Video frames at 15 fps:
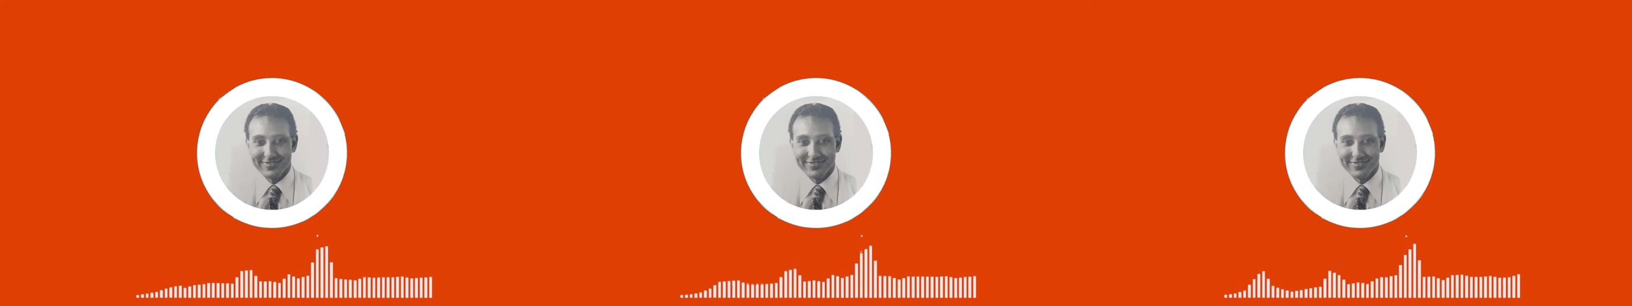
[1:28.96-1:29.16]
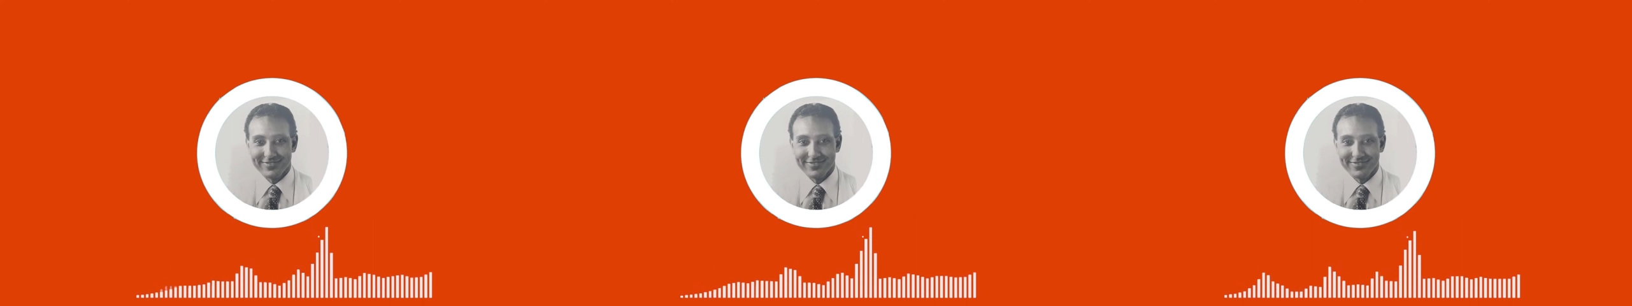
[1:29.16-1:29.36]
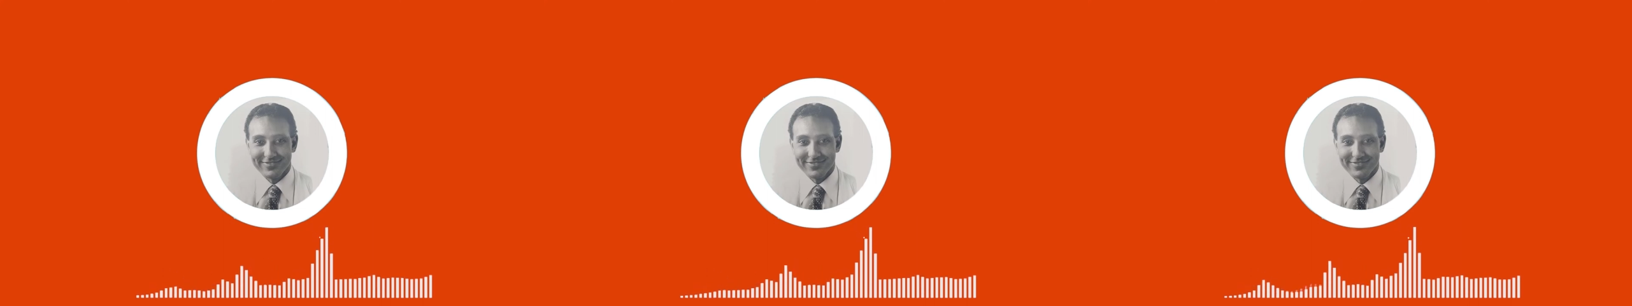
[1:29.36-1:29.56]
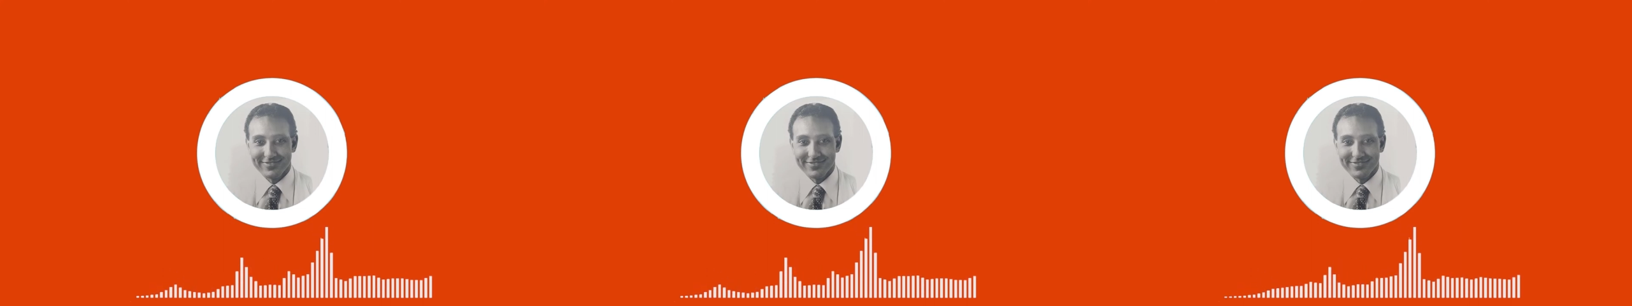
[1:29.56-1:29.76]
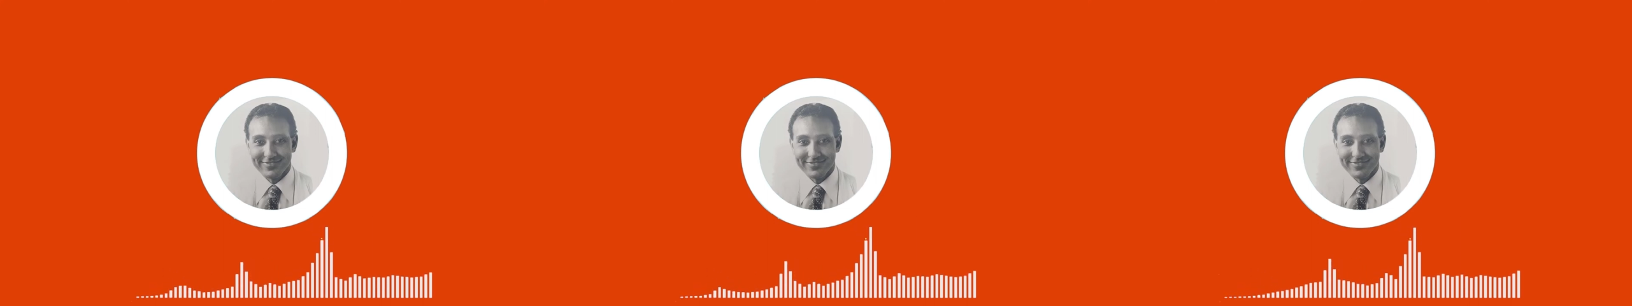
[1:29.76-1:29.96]

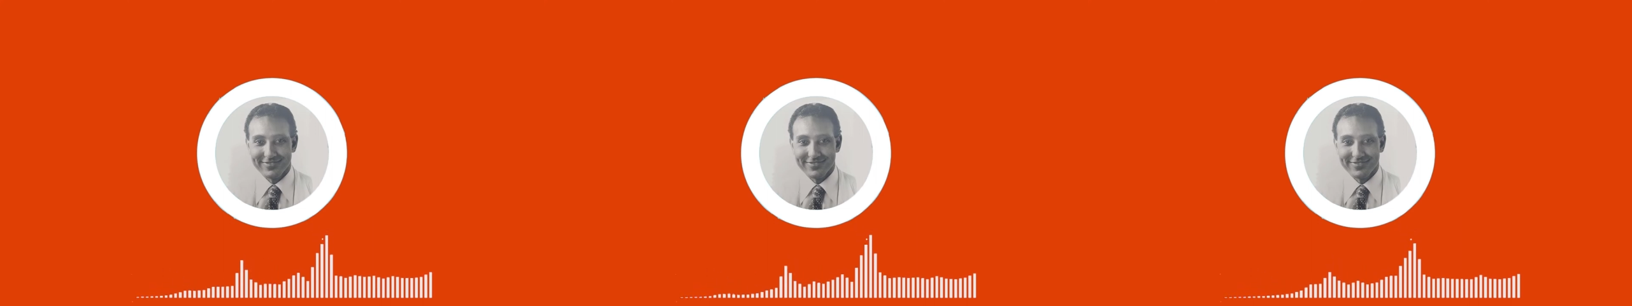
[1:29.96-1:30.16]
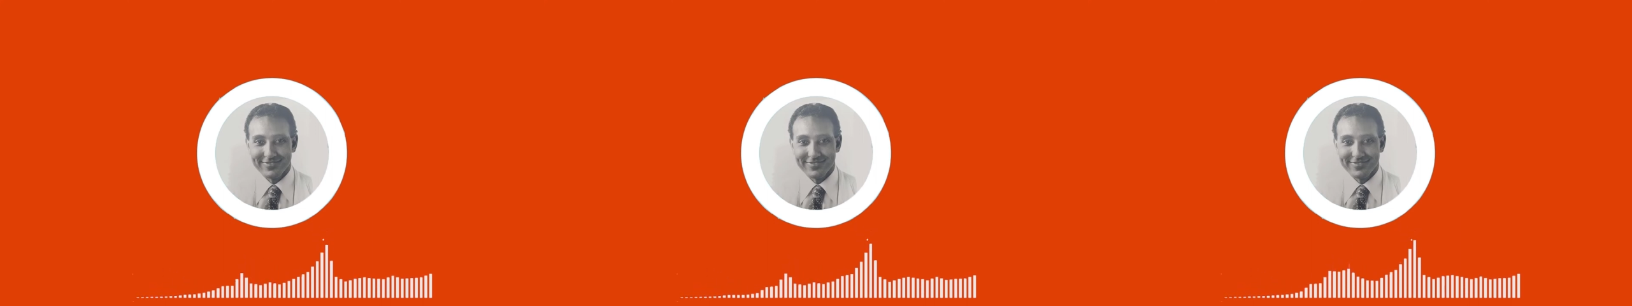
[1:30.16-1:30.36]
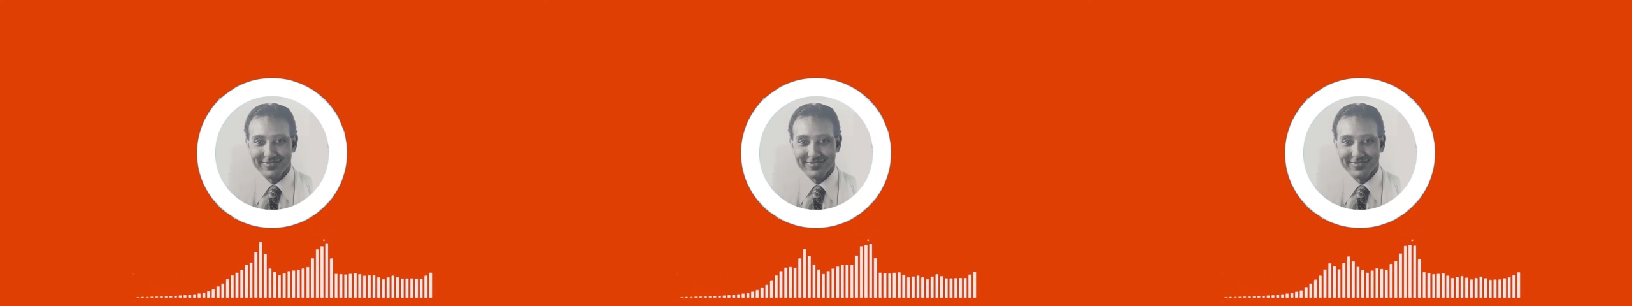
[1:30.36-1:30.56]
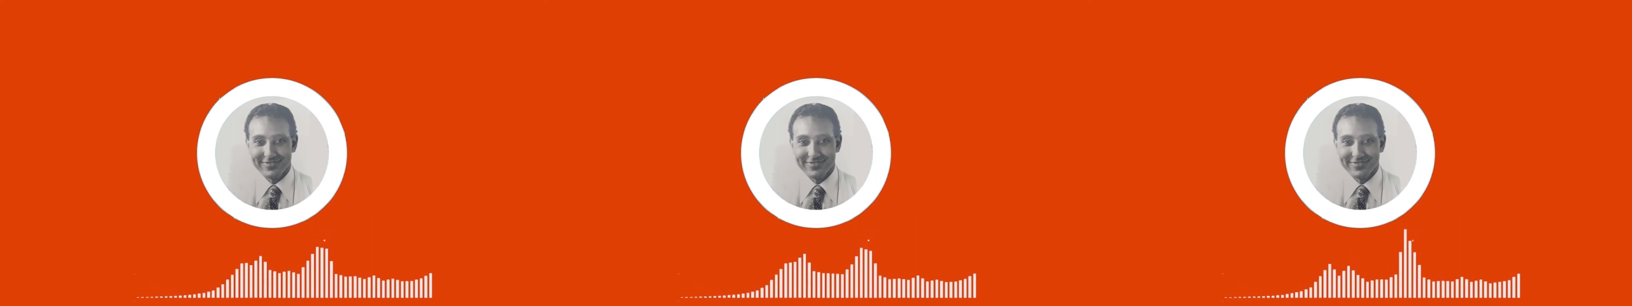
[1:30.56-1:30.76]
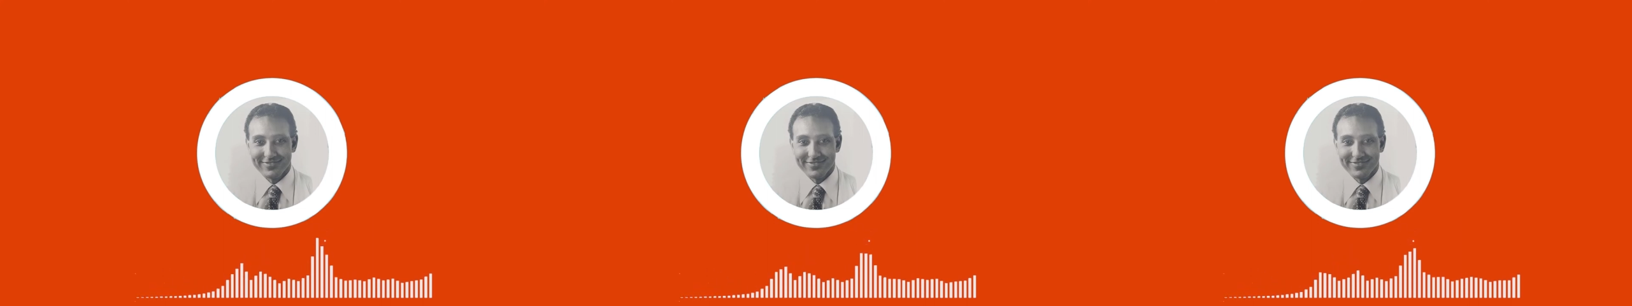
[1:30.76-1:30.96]

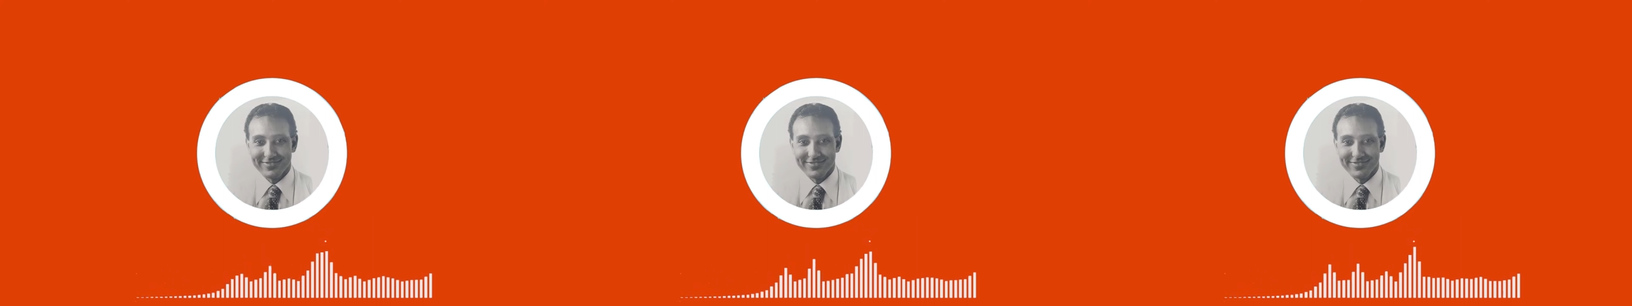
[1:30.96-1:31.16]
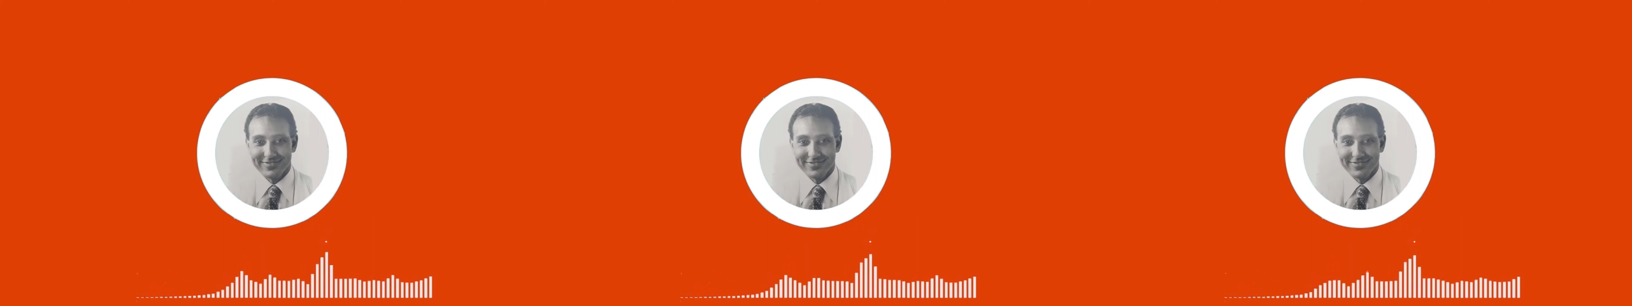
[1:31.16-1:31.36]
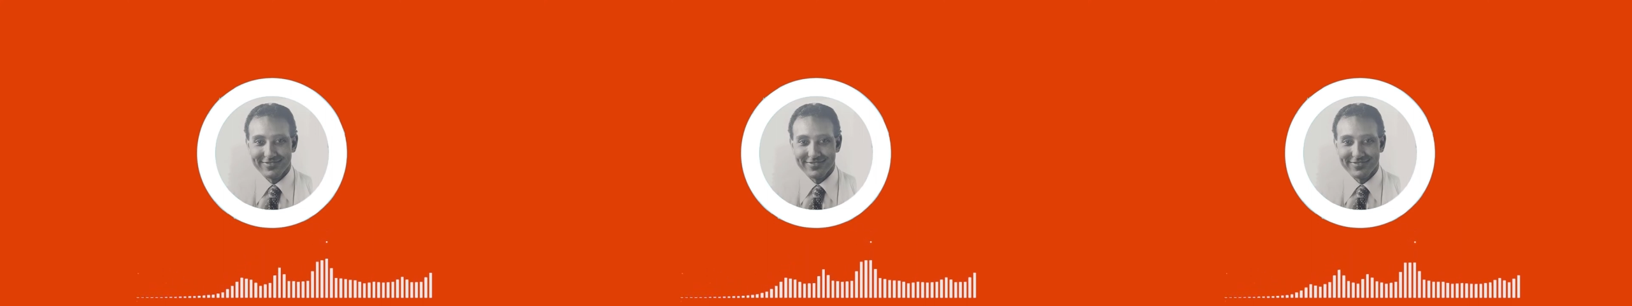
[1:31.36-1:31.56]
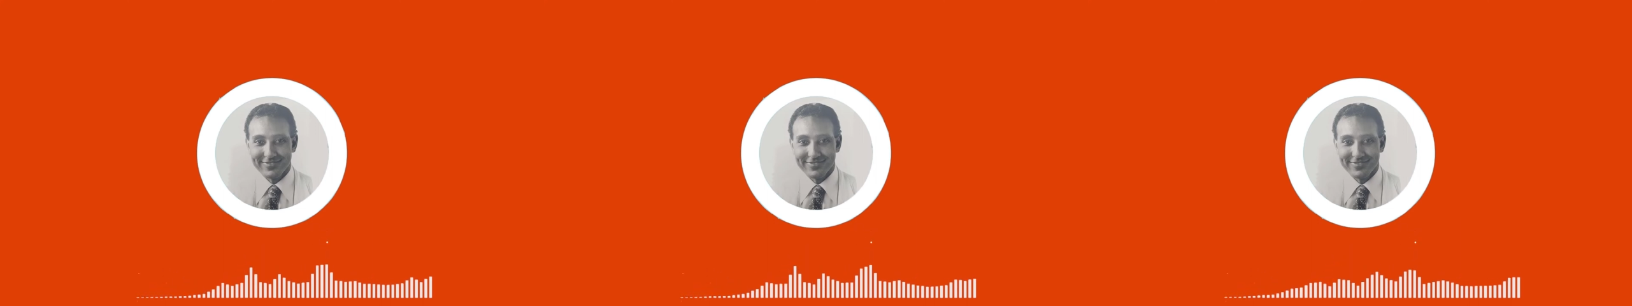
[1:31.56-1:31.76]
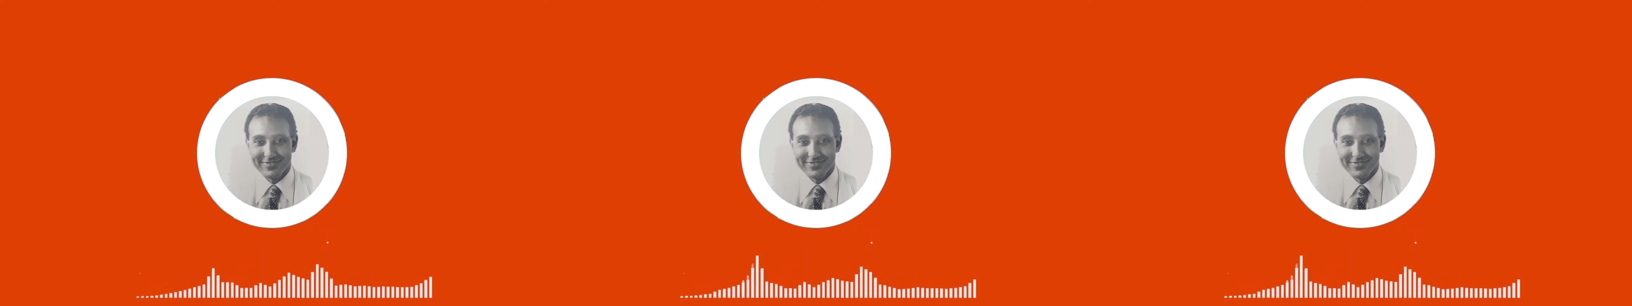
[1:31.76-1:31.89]
The face doesn't move, so there is nothing to read.